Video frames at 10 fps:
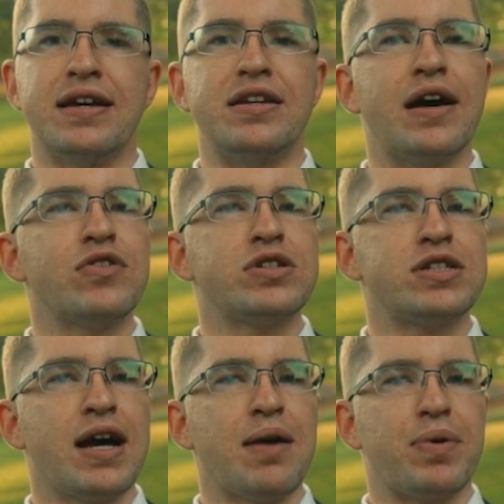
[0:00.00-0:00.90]
never
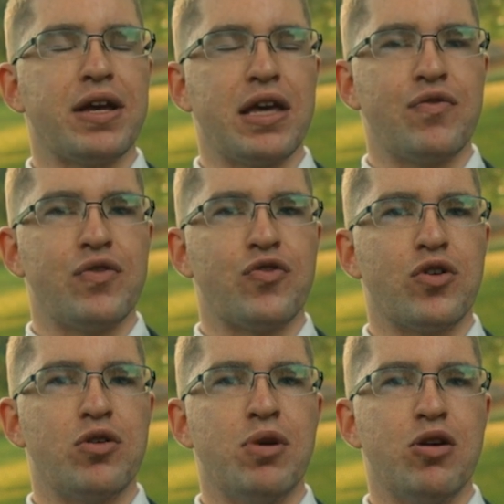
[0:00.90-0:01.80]
stopping even
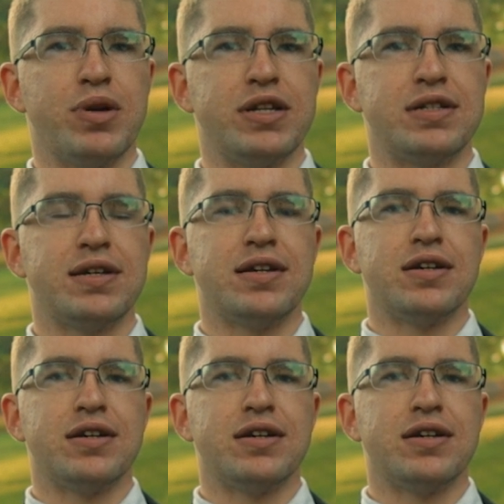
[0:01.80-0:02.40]
for a moment.